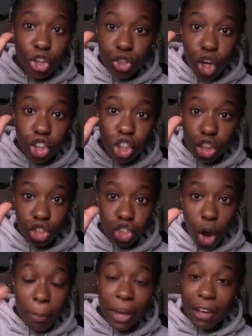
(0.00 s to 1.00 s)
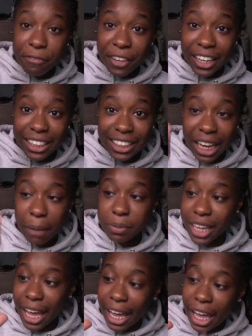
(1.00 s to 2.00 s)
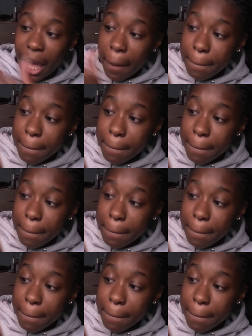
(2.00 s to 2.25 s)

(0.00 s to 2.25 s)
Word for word: not a drop. Fingertips, yeah?